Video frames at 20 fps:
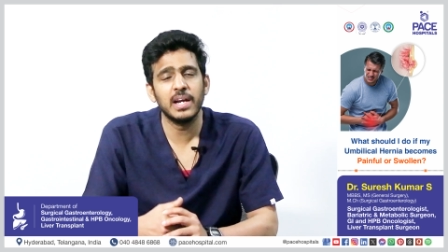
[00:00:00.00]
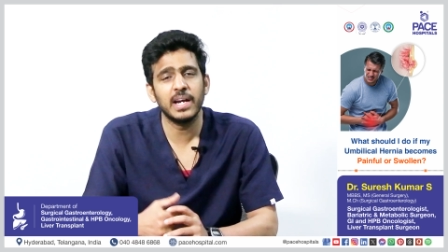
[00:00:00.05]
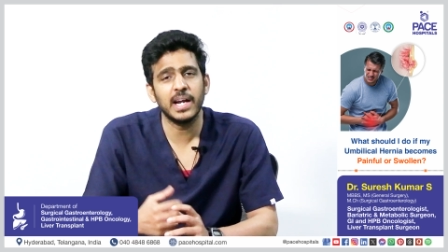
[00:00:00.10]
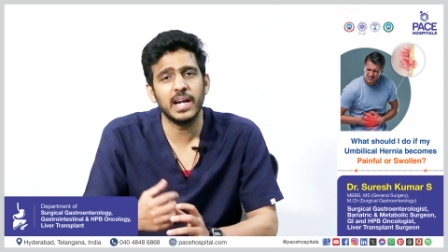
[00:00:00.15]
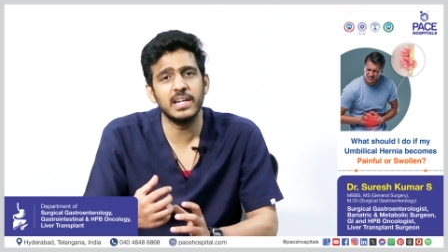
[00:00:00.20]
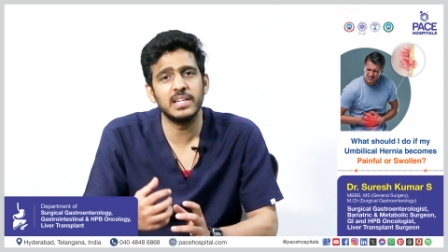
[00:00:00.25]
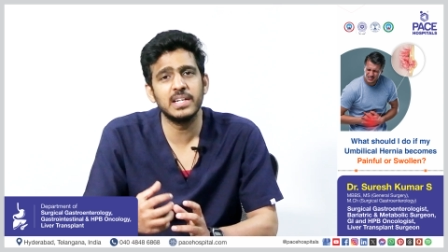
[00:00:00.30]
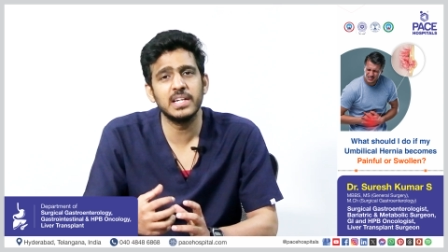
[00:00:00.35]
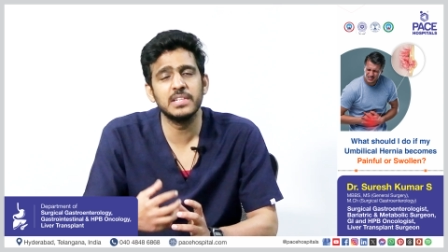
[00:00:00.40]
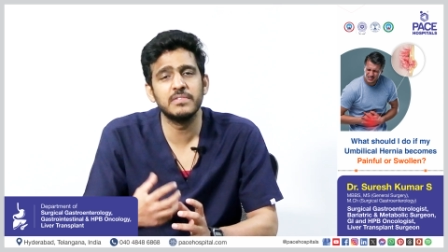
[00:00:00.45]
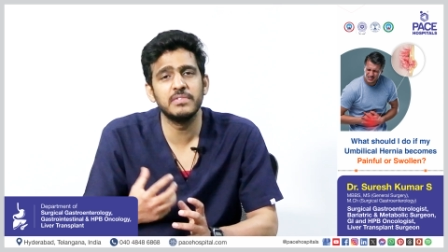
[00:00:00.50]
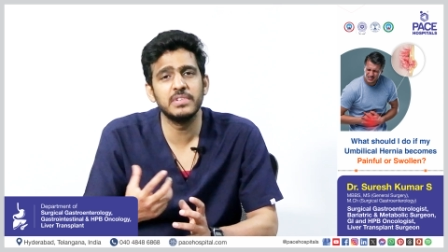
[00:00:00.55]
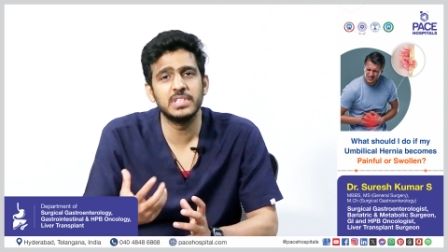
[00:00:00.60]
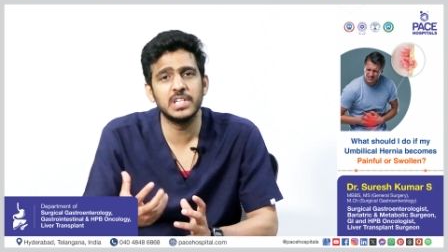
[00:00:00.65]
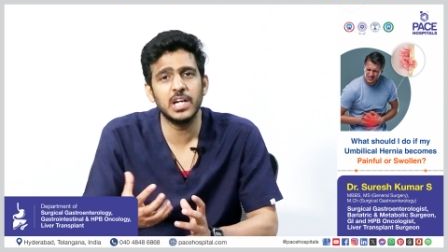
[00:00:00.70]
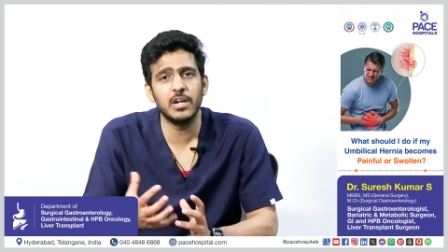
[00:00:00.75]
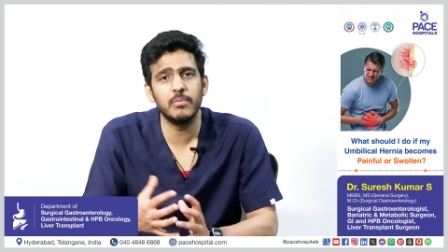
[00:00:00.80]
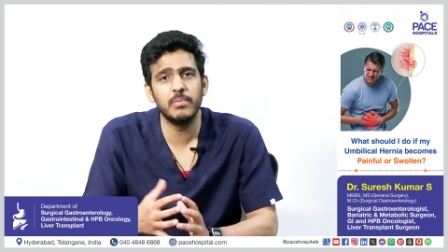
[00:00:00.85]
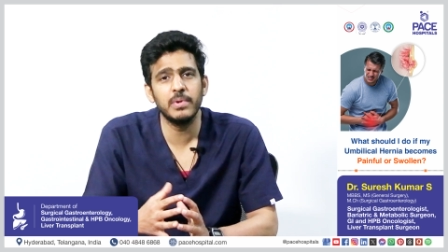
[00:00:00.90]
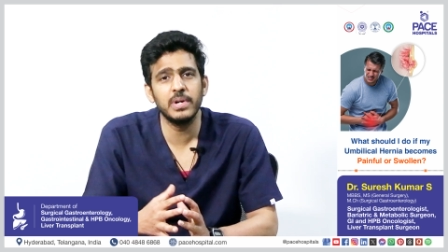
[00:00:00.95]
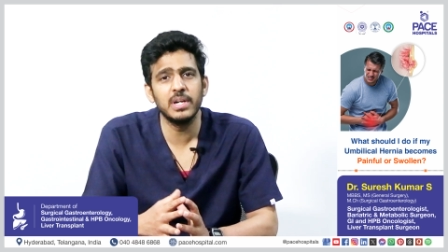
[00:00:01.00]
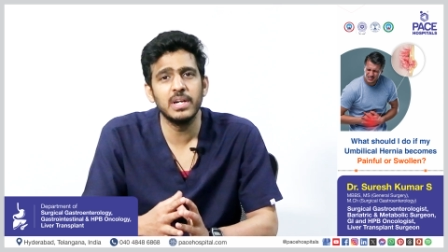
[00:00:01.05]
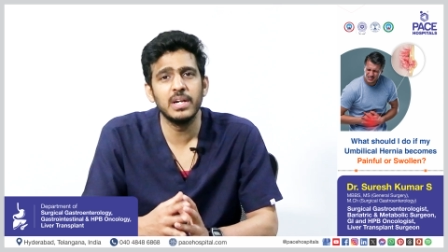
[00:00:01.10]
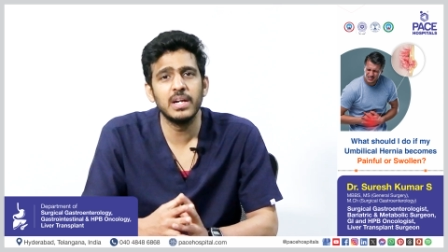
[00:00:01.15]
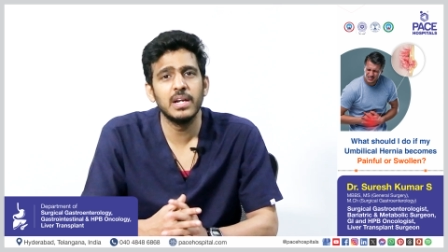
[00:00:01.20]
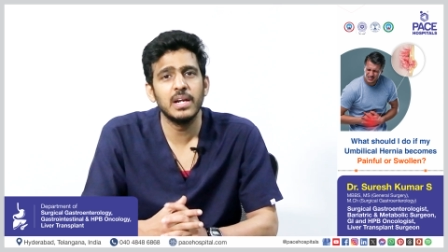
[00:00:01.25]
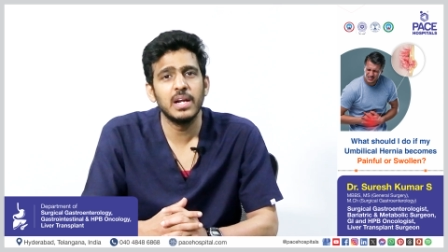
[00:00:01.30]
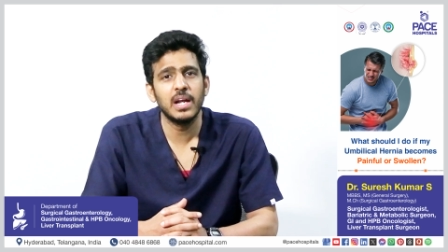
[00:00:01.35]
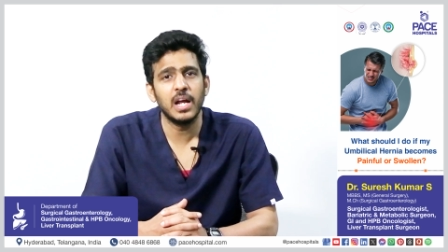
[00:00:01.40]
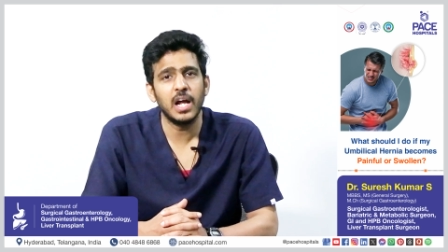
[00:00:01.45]
contents which have been
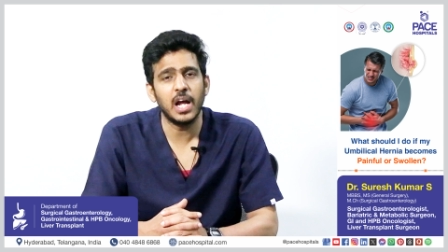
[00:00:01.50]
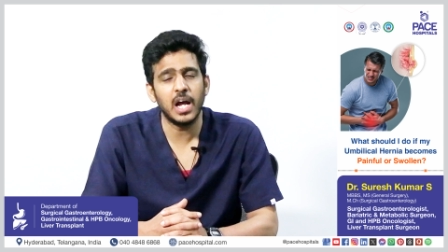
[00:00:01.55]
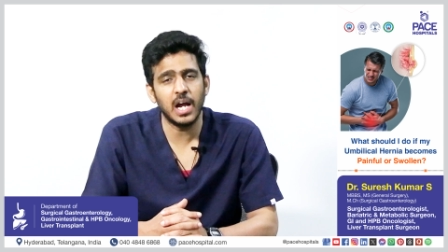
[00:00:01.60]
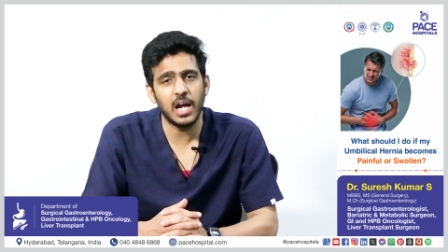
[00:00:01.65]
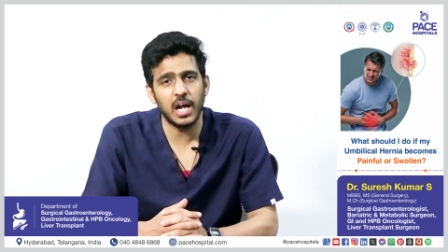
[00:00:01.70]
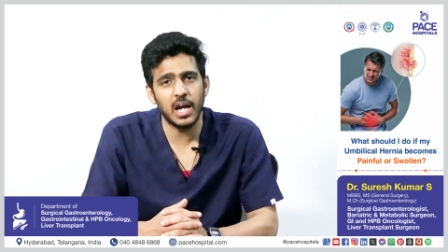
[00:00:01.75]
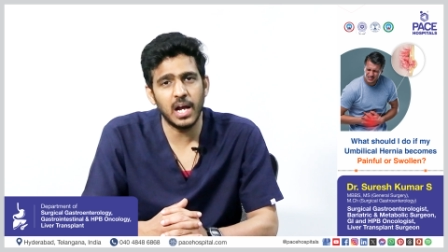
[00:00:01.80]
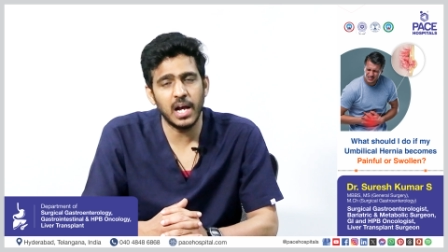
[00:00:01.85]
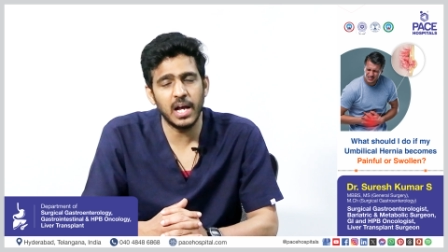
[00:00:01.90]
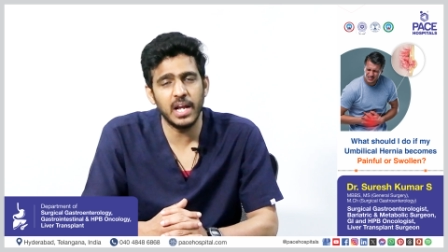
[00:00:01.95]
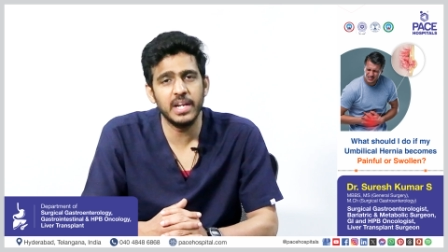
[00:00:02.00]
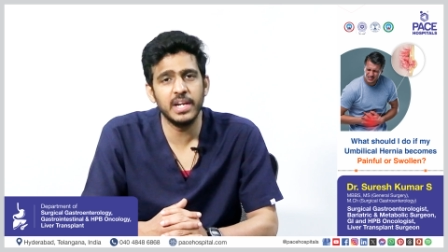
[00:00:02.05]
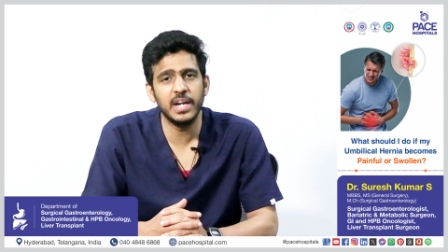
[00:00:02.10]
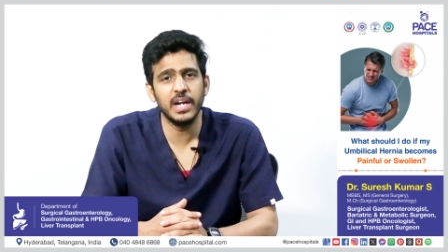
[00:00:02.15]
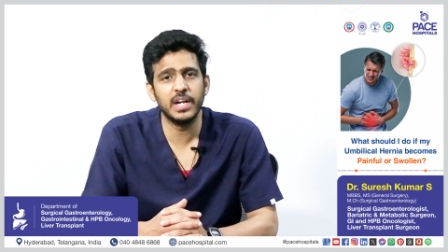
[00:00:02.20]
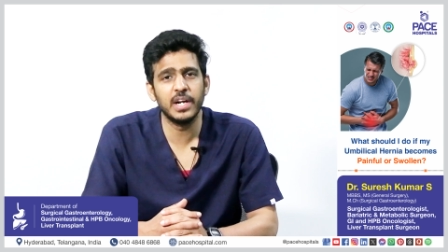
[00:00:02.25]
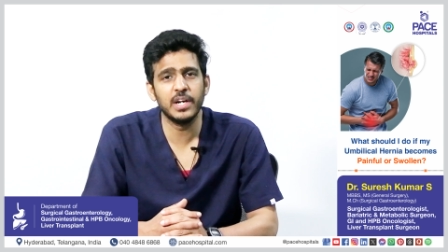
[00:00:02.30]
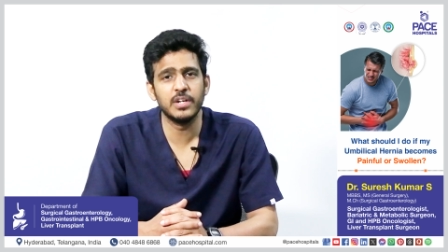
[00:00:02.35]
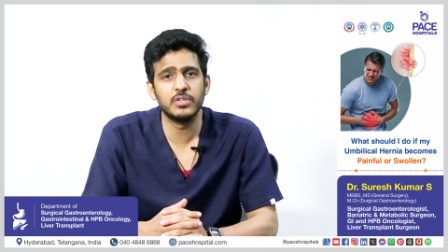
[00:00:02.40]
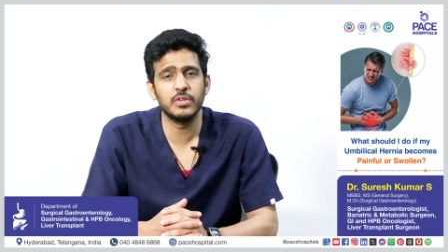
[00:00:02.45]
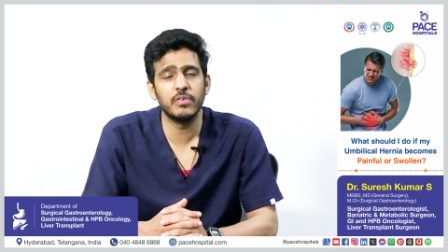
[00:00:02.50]
herniated.